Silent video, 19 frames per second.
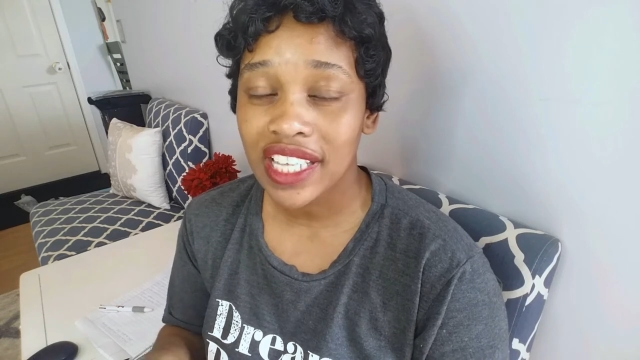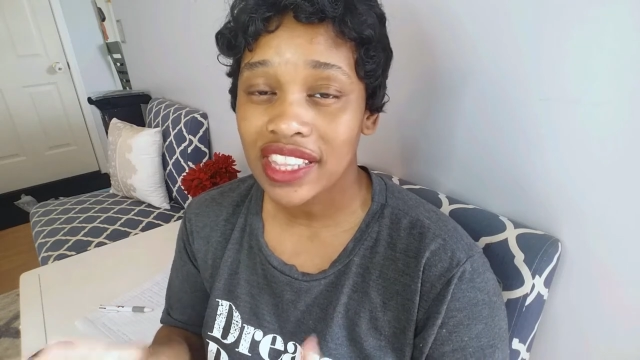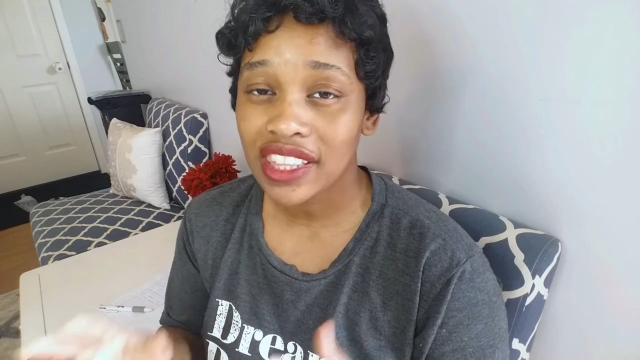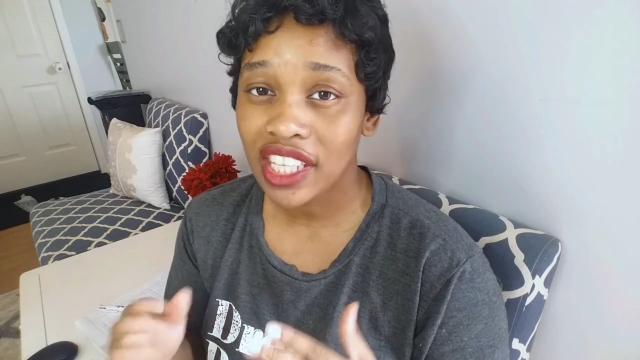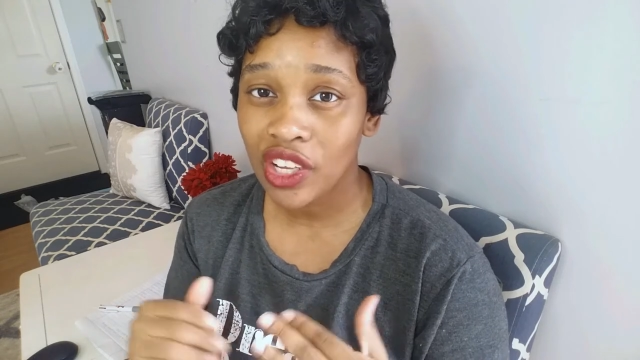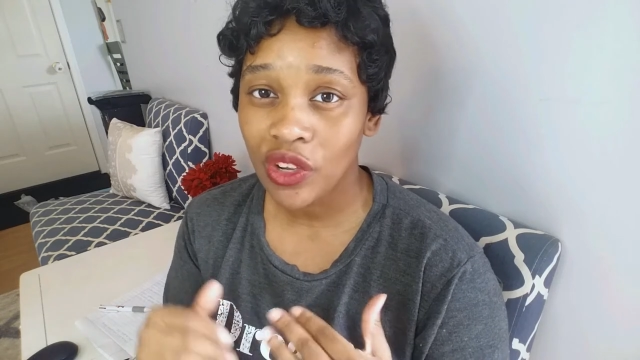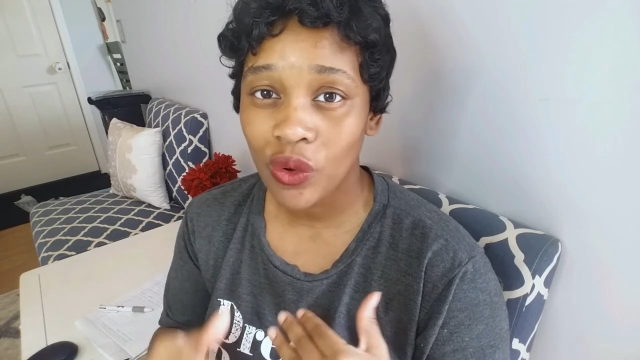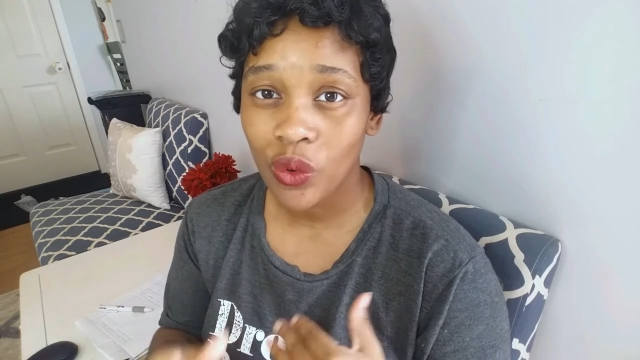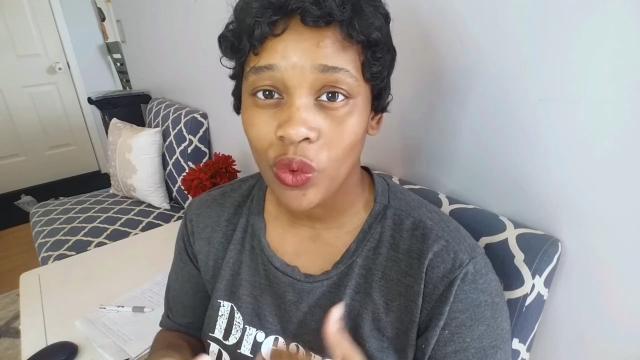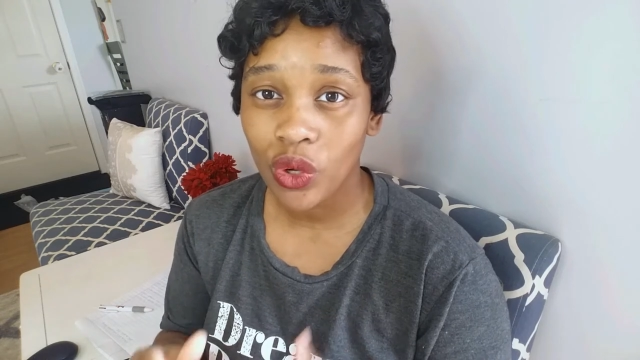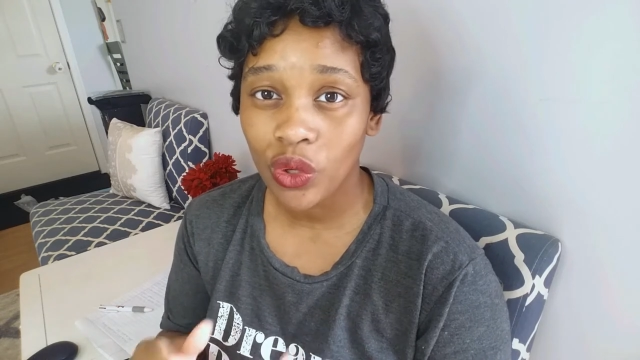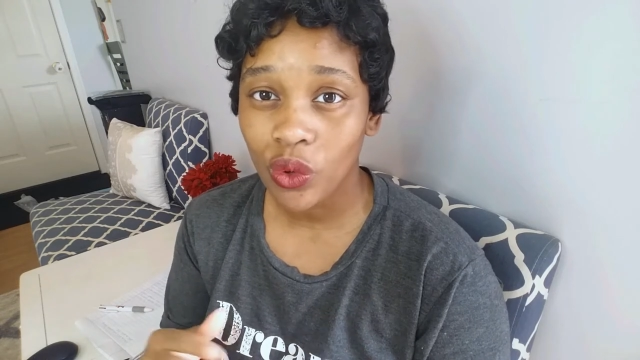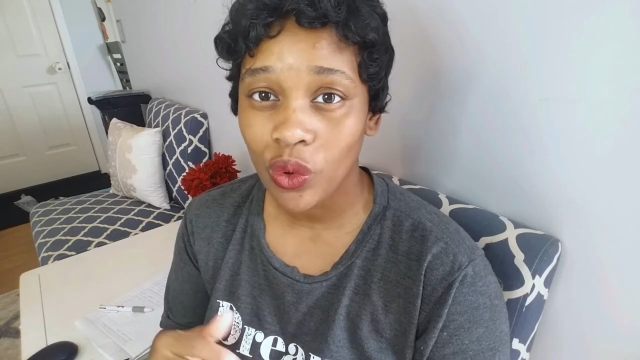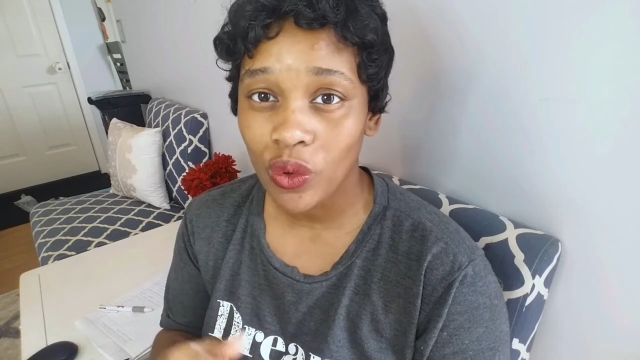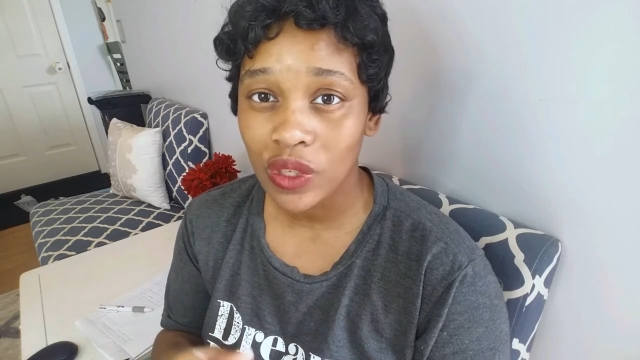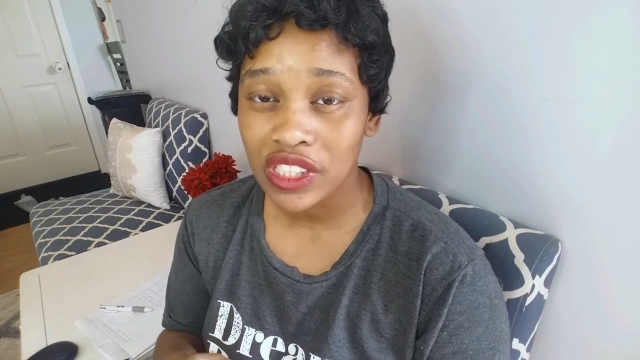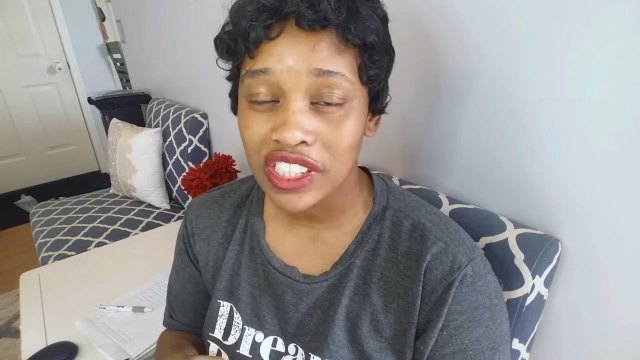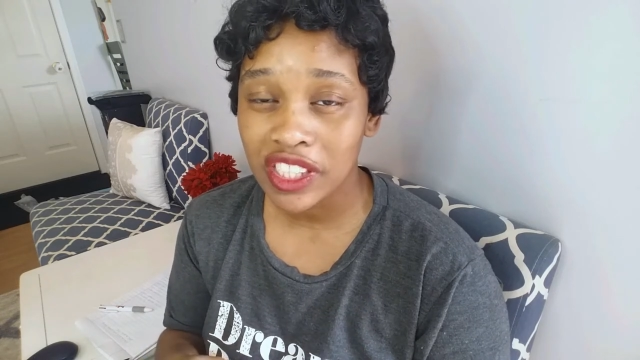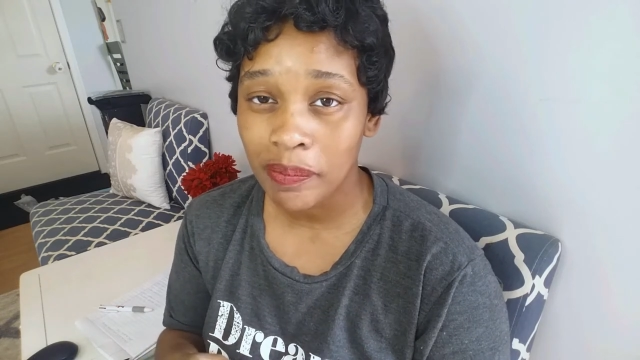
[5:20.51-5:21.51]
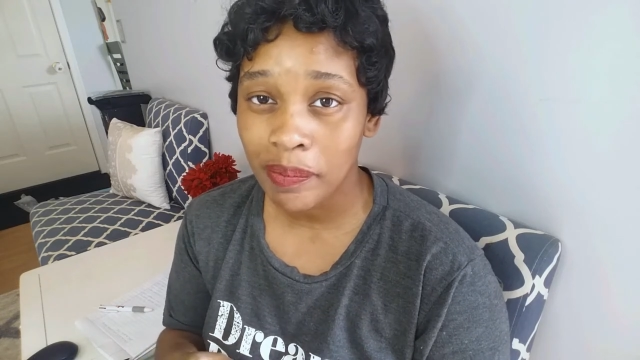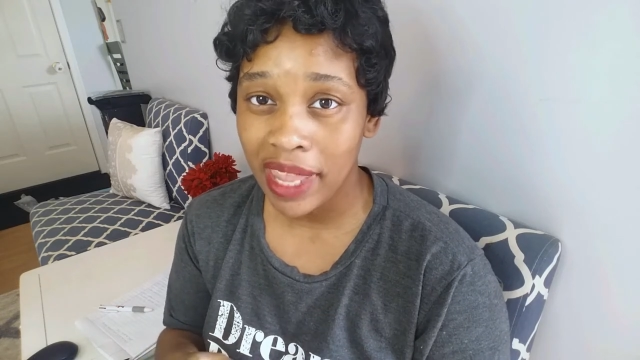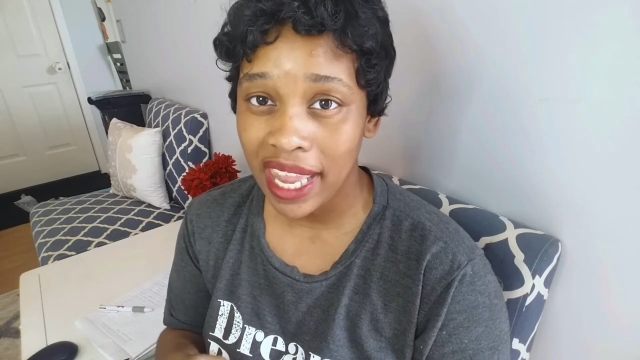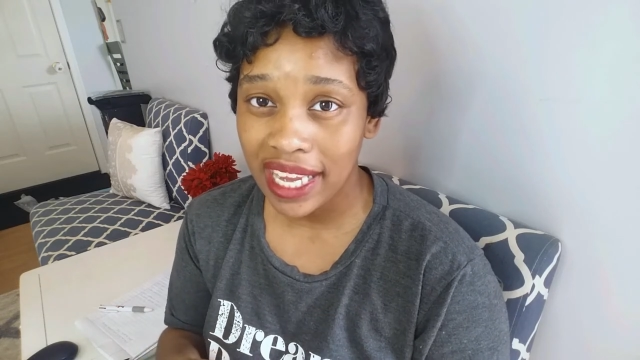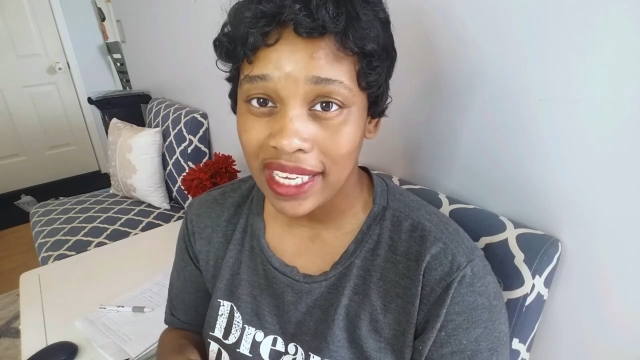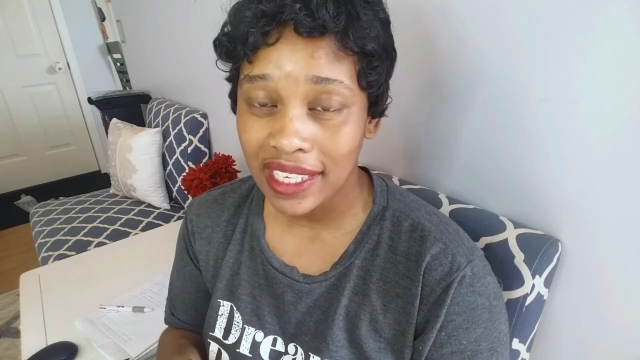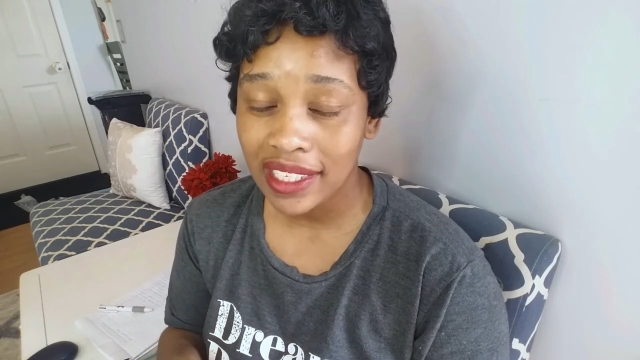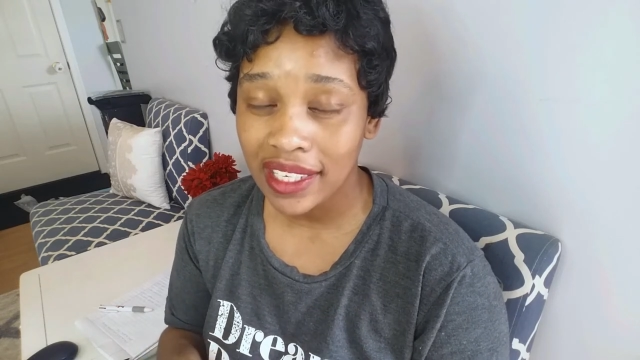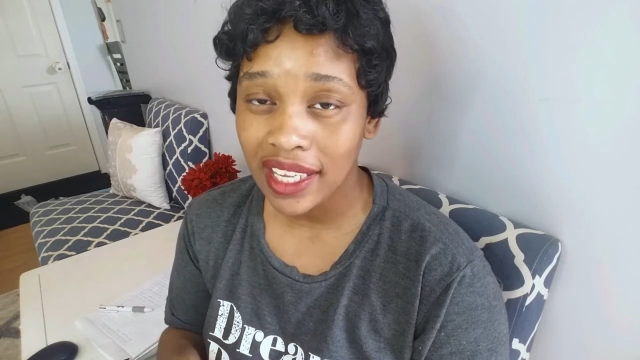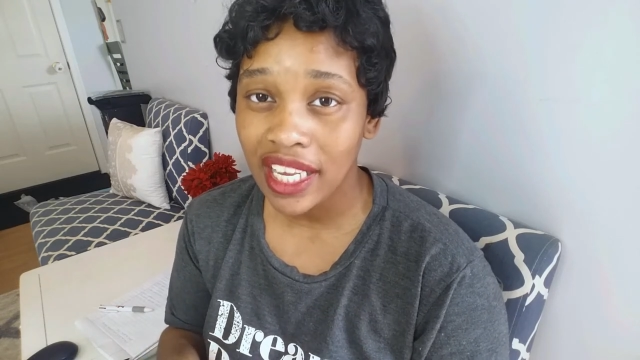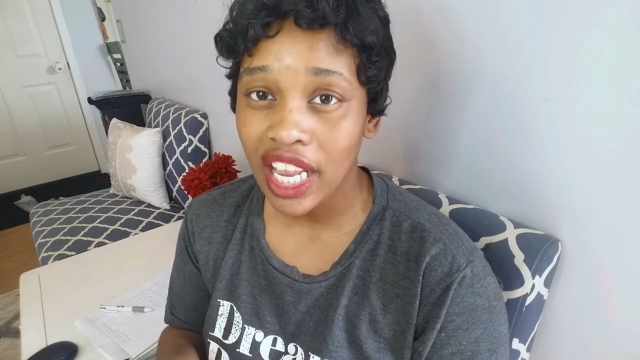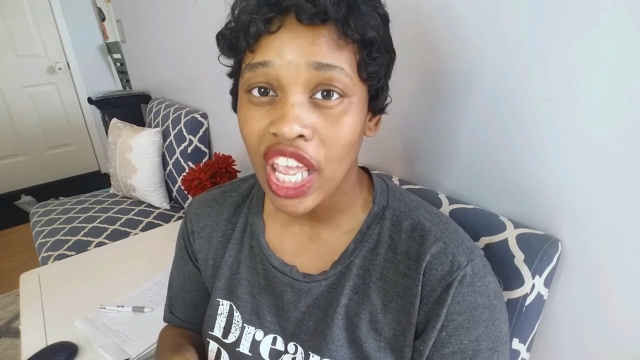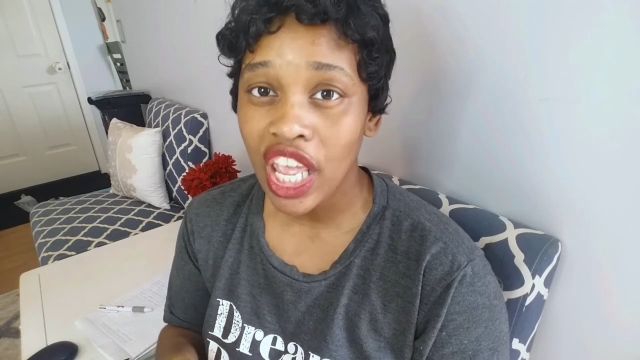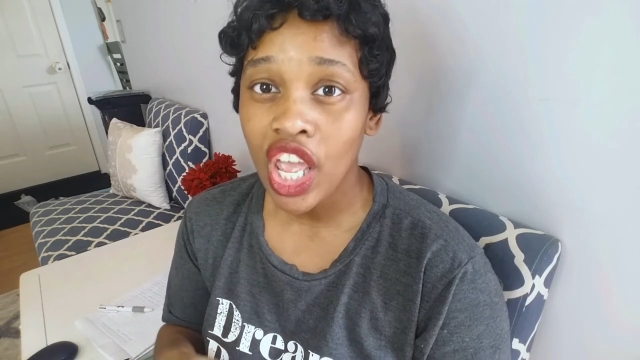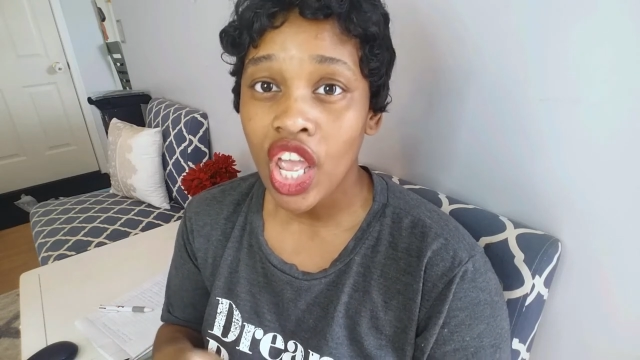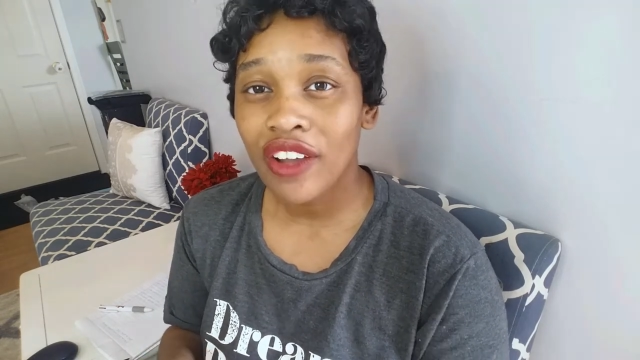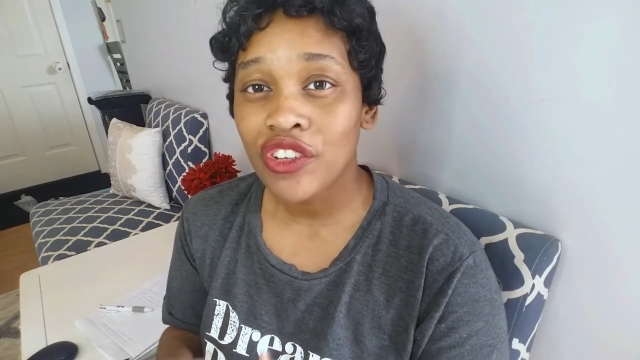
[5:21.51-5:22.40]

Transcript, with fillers: and then going on to painting it.